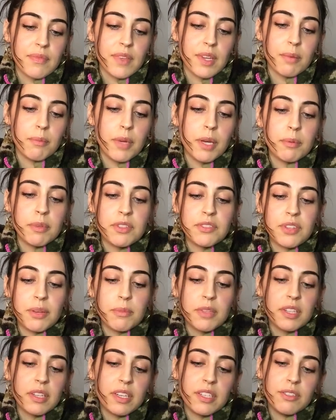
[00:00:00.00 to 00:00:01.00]
It may be
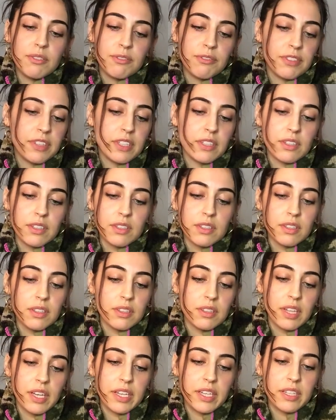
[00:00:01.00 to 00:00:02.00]
something that you feel
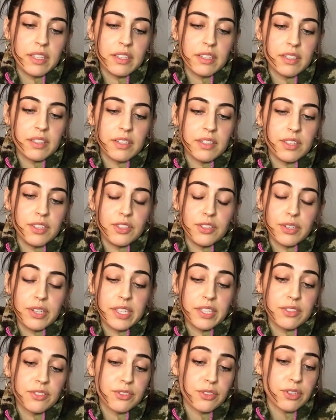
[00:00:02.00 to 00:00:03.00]
like you're
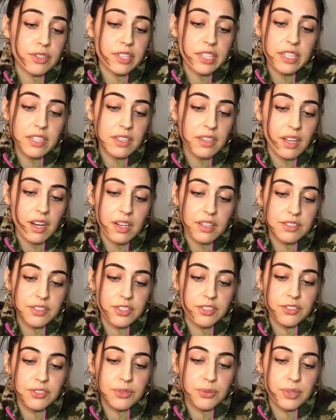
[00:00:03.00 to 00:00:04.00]
exerting a lot
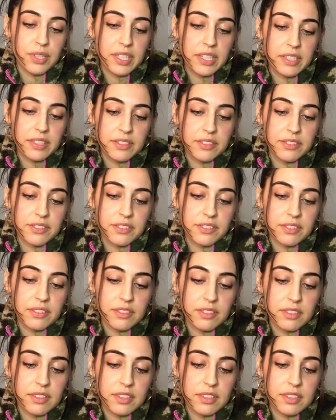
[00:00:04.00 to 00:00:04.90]
to do this.